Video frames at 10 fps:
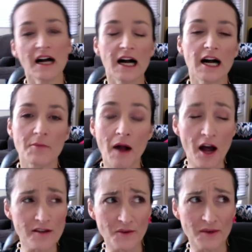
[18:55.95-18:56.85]
I
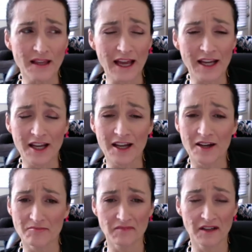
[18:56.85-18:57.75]
also would like
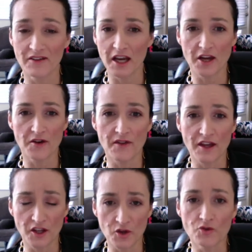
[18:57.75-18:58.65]
a video
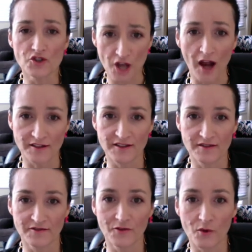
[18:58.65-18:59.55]
that you shot
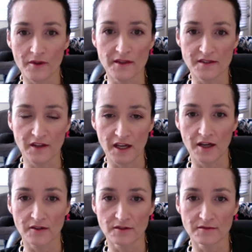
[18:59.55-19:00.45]
for this video,
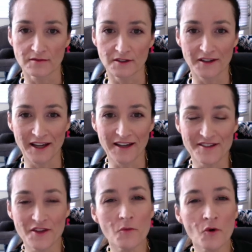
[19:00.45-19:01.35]
okay? So
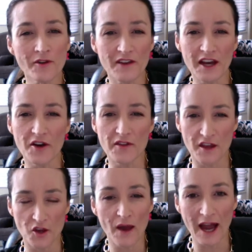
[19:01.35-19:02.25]
the more video that
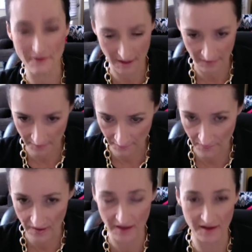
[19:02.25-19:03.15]
you have
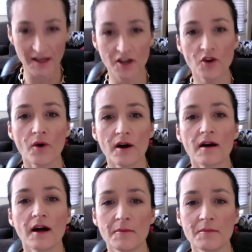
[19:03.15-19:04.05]
in your
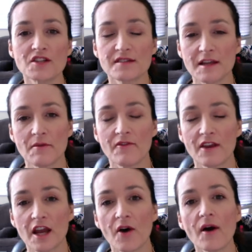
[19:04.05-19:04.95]
mission statement
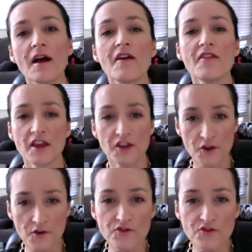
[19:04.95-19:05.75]
video that you've